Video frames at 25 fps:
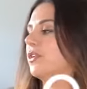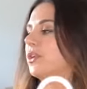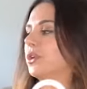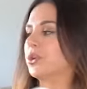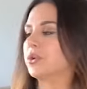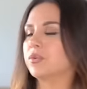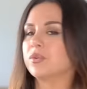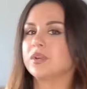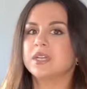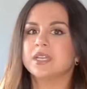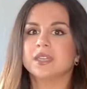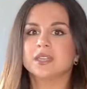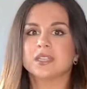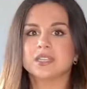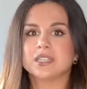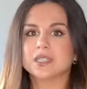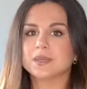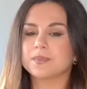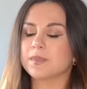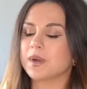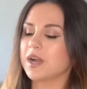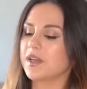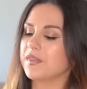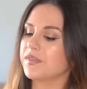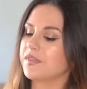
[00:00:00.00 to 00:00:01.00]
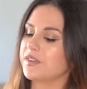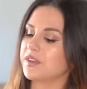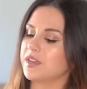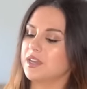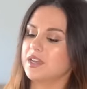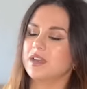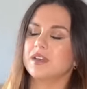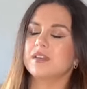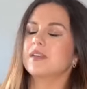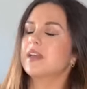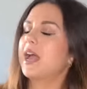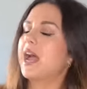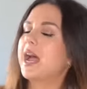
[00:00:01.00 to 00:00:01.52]
The green this month
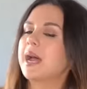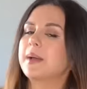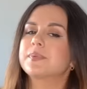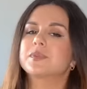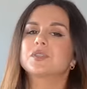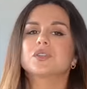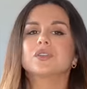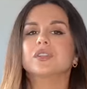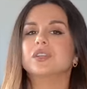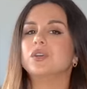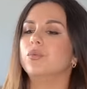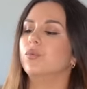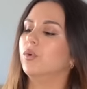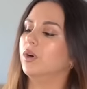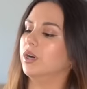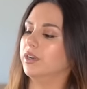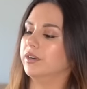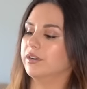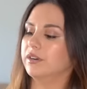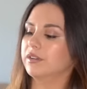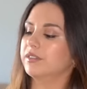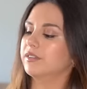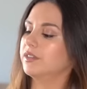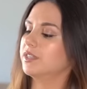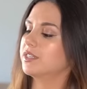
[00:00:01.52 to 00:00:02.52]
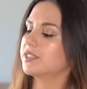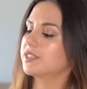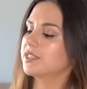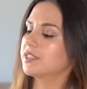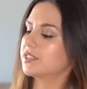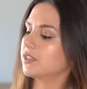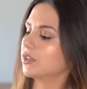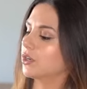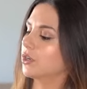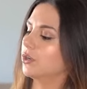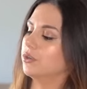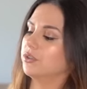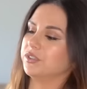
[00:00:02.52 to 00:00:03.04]
absolutely one. This
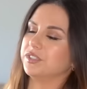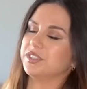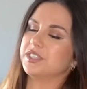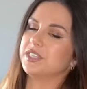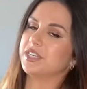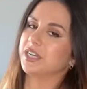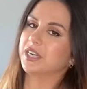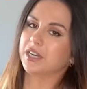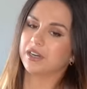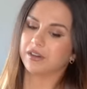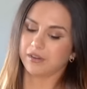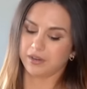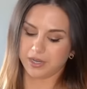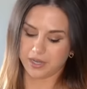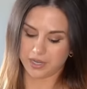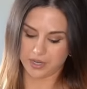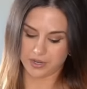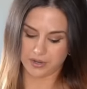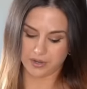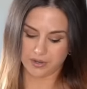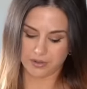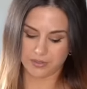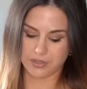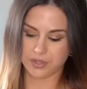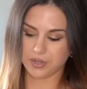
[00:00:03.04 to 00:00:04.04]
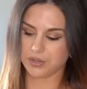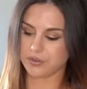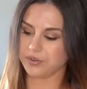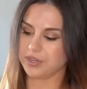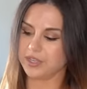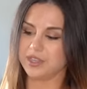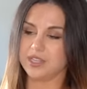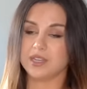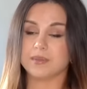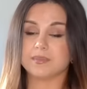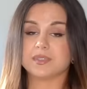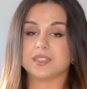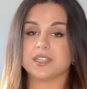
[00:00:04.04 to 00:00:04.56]
is the golden ticket right here, the
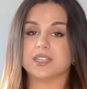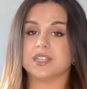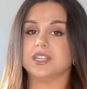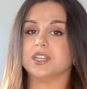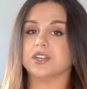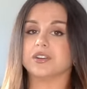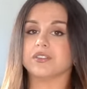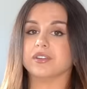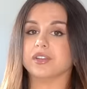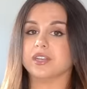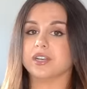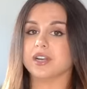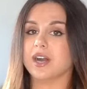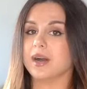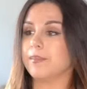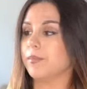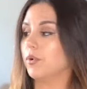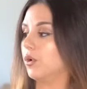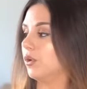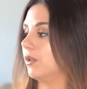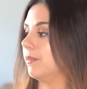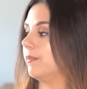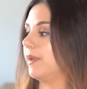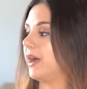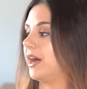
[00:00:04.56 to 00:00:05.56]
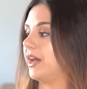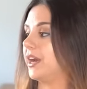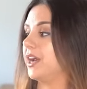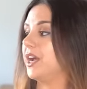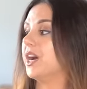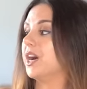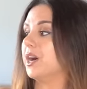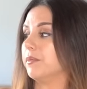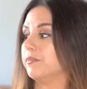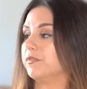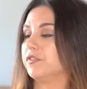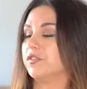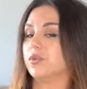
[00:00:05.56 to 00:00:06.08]
green, the obsidian green. I'm all about it,
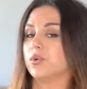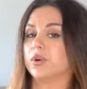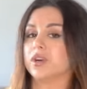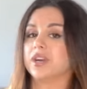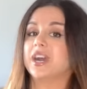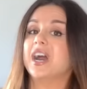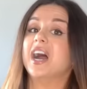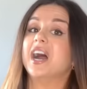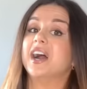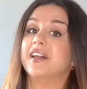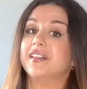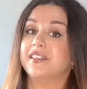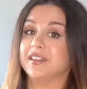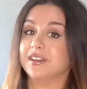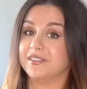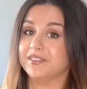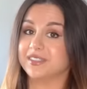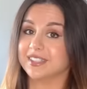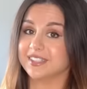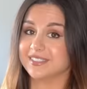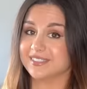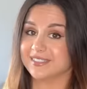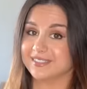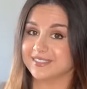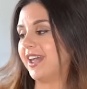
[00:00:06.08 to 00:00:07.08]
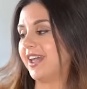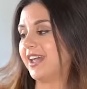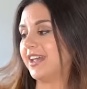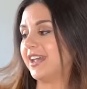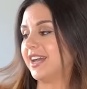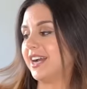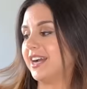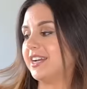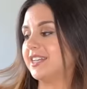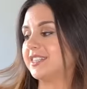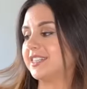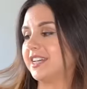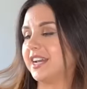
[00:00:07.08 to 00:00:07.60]
I'm for it, I love it. And
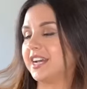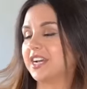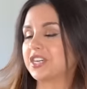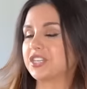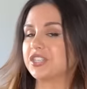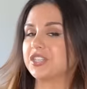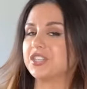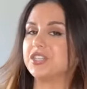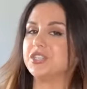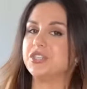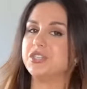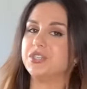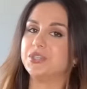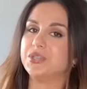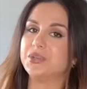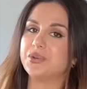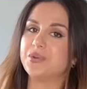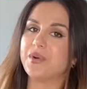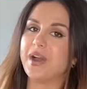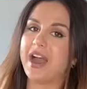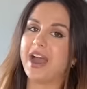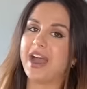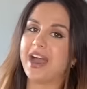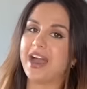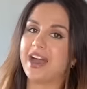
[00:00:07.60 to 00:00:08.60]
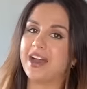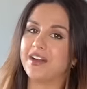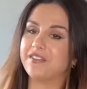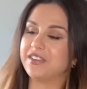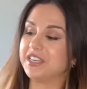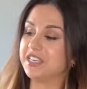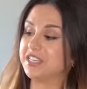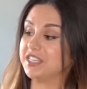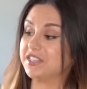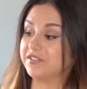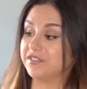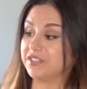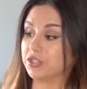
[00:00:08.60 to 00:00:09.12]
guys, I actually do
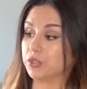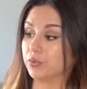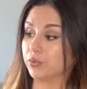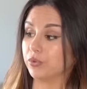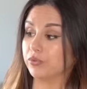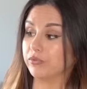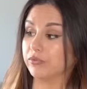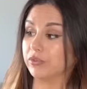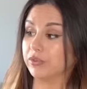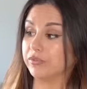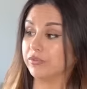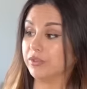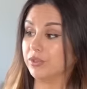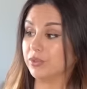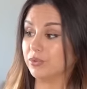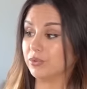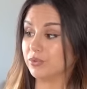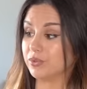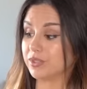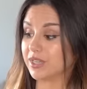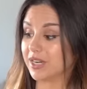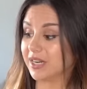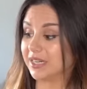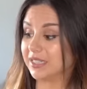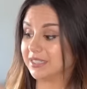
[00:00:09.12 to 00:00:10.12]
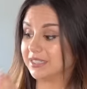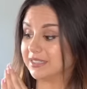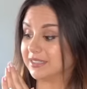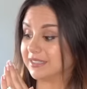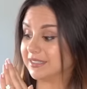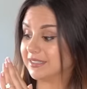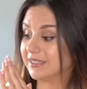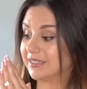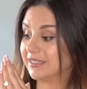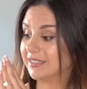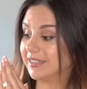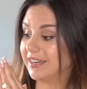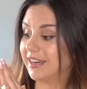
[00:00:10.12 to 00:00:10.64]
have individual reviews
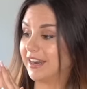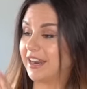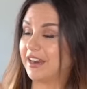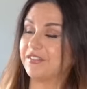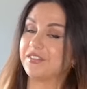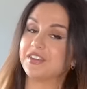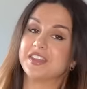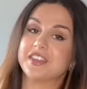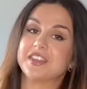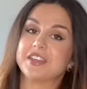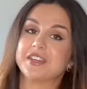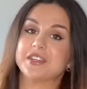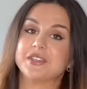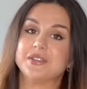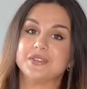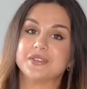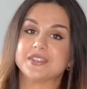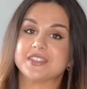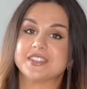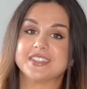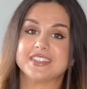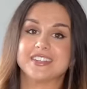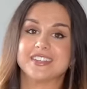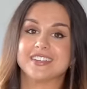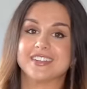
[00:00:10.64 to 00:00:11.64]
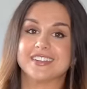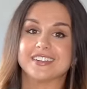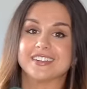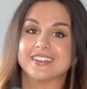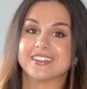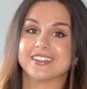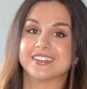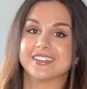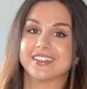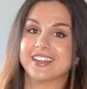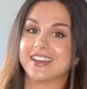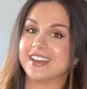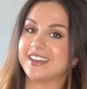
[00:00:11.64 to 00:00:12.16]
on everything you see
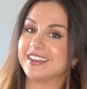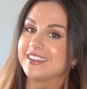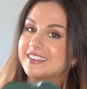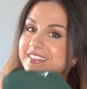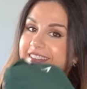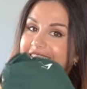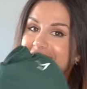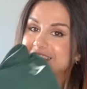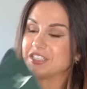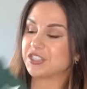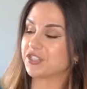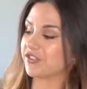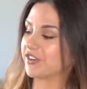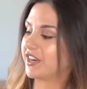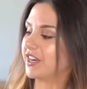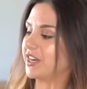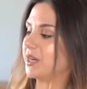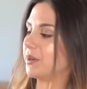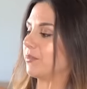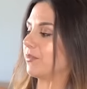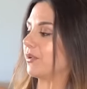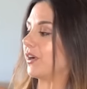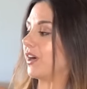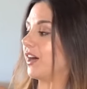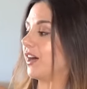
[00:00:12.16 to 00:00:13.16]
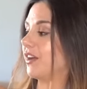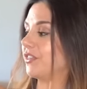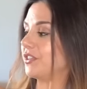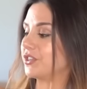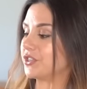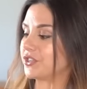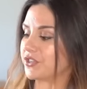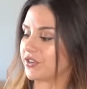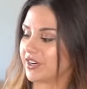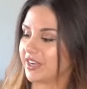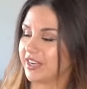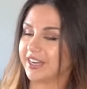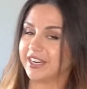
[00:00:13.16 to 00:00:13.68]
here, like the training bra, the
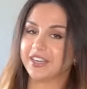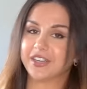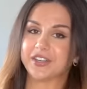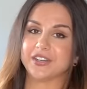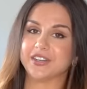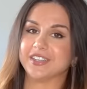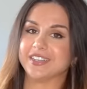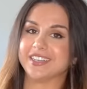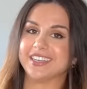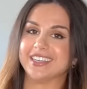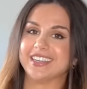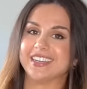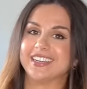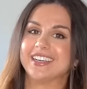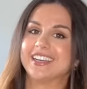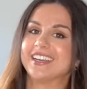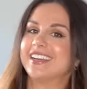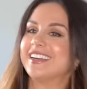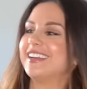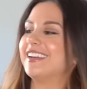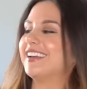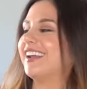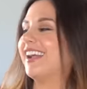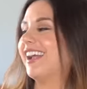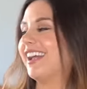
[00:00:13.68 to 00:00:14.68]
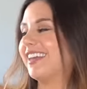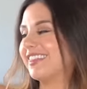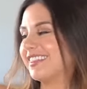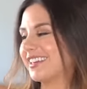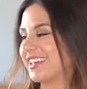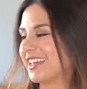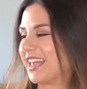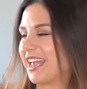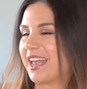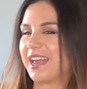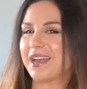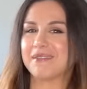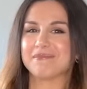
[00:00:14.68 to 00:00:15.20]
training hoodie, and
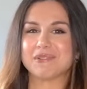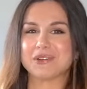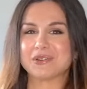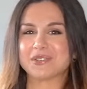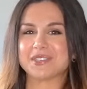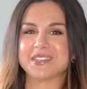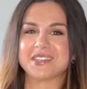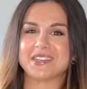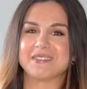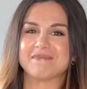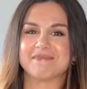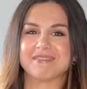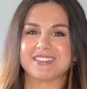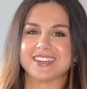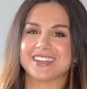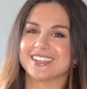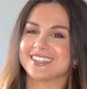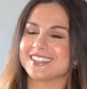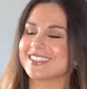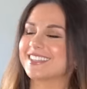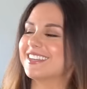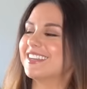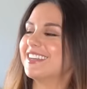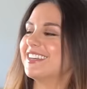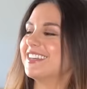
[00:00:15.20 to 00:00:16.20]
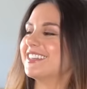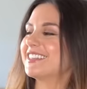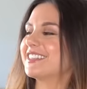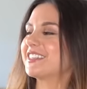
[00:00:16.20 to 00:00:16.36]
the camo seamless.